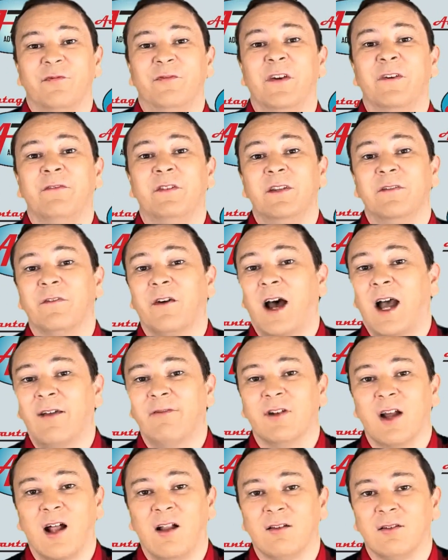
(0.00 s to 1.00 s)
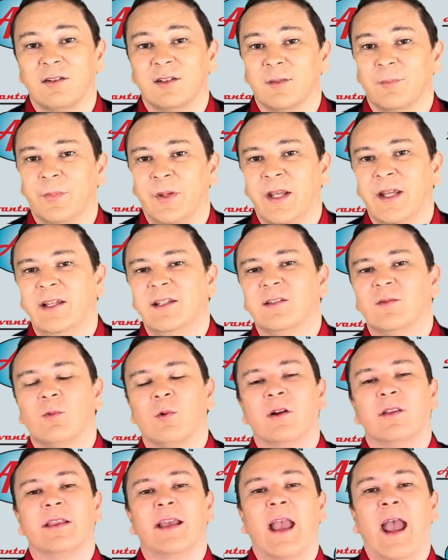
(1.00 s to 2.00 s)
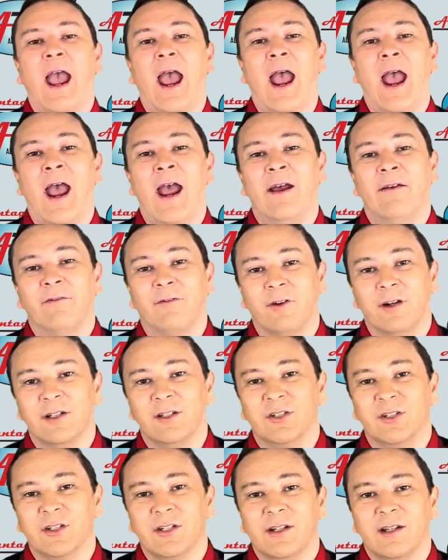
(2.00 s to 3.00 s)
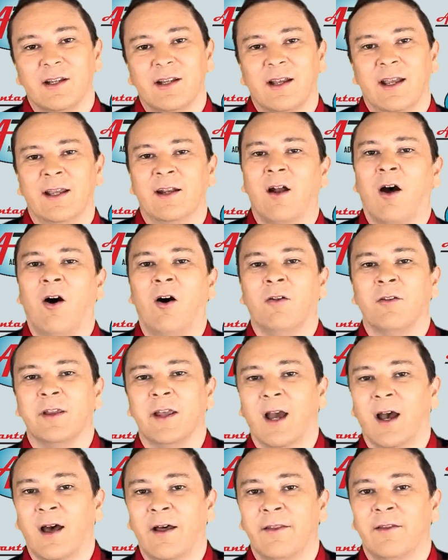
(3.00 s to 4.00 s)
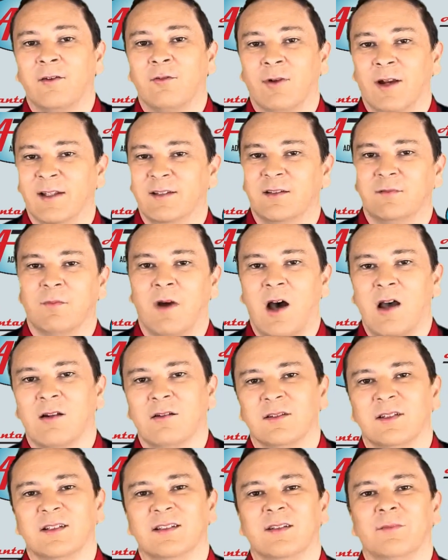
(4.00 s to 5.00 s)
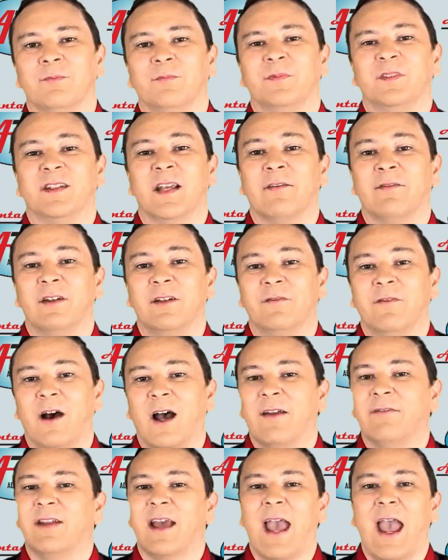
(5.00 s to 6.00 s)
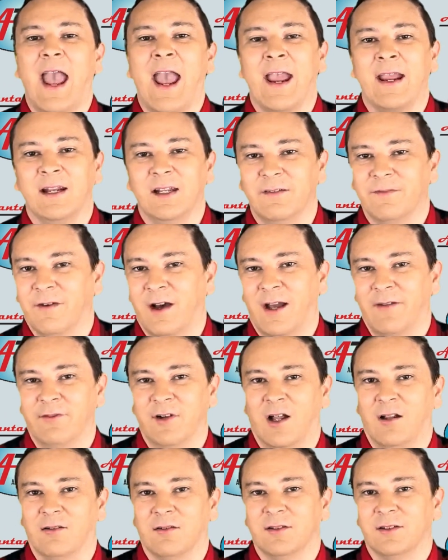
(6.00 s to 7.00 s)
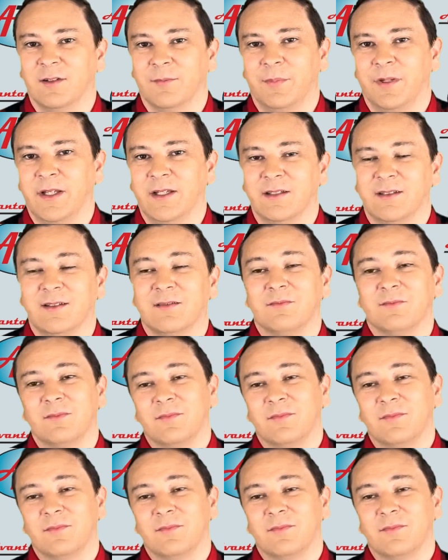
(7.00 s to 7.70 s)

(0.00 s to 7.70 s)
$55 a piece where the average in all the other resin models is 75 to $85 a piece.